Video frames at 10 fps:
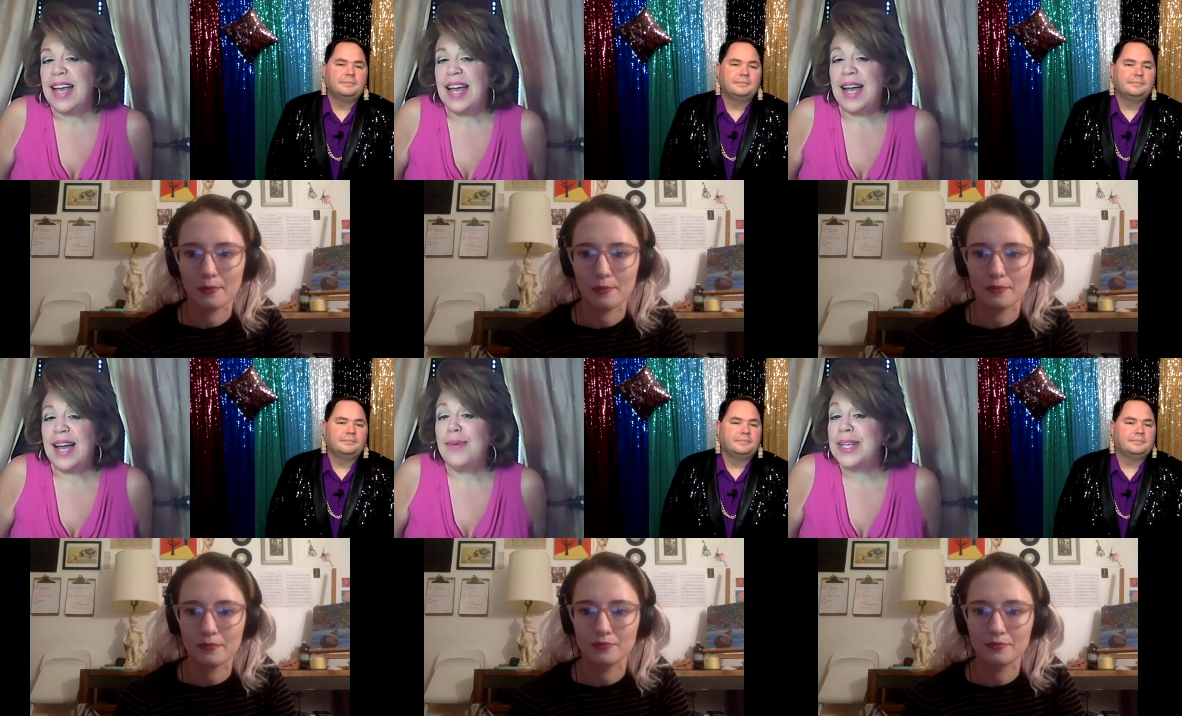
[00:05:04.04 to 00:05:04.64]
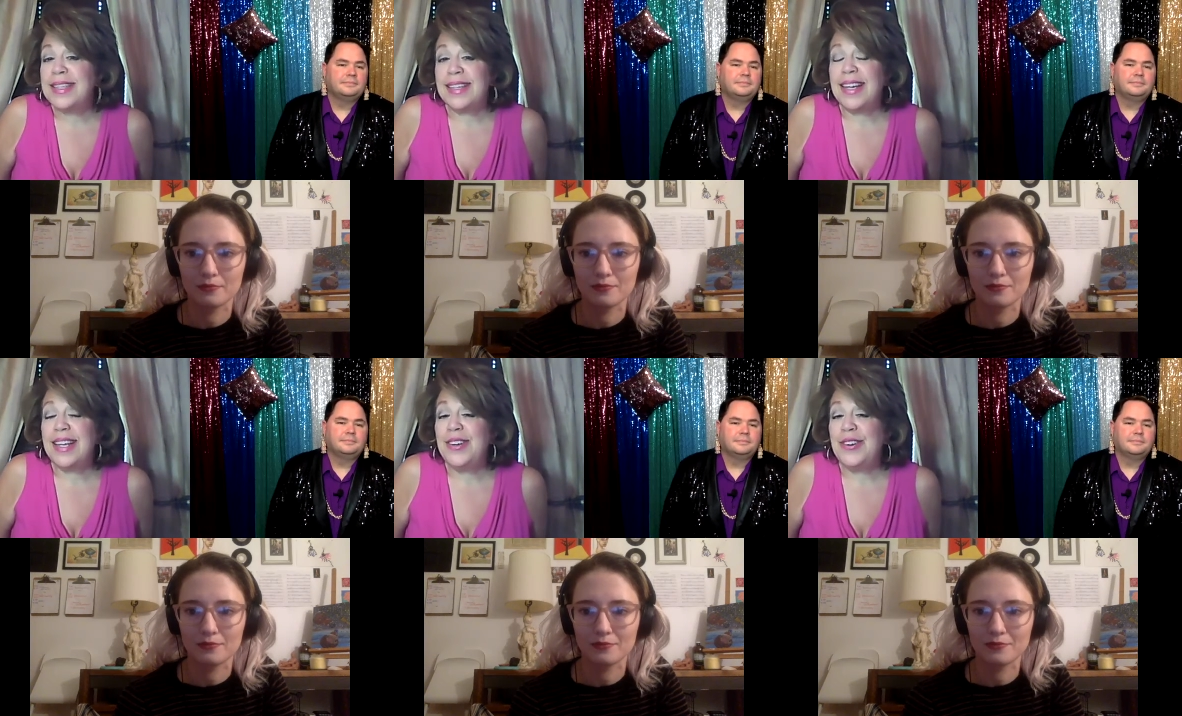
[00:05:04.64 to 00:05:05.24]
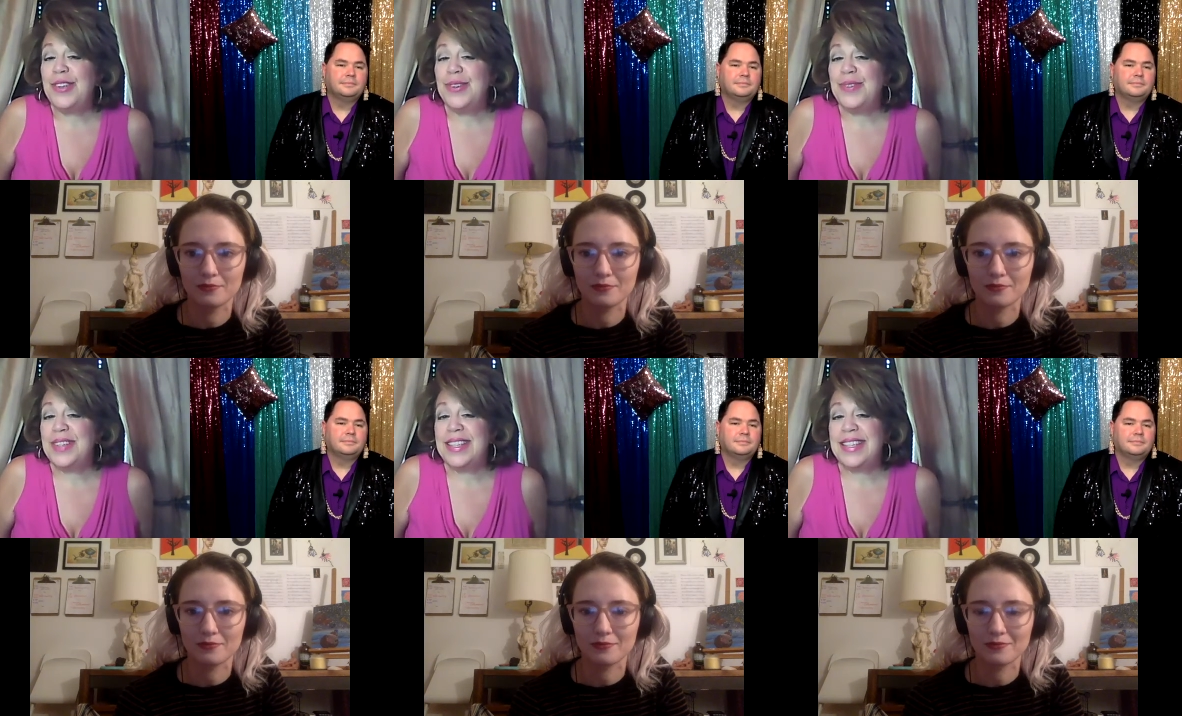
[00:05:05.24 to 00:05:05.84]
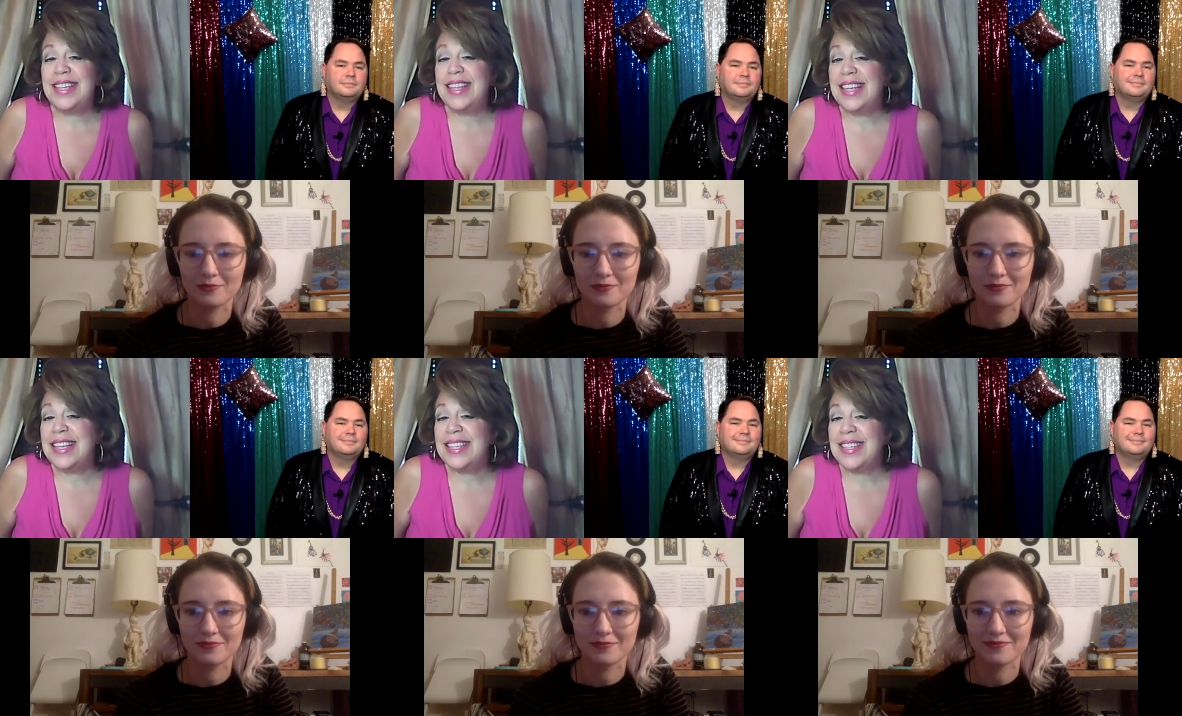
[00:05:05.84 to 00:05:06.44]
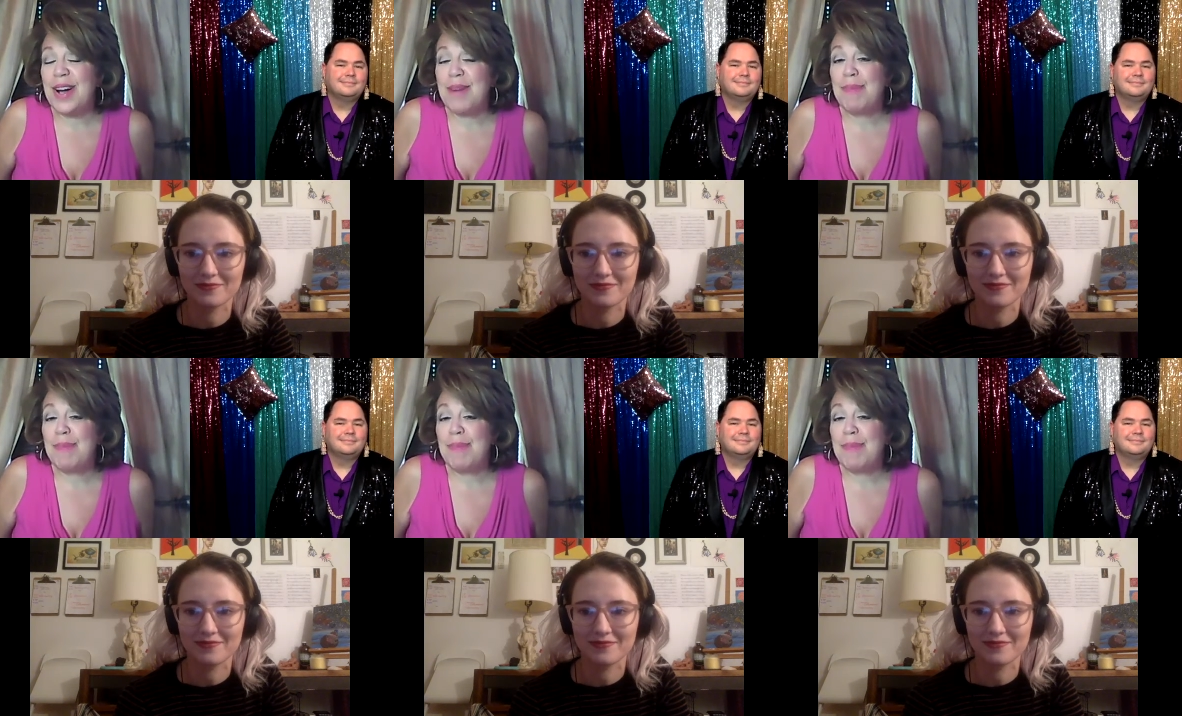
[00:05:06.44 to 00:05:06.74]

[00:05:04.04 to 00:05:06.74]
Speaker 1: how excited are you to see this up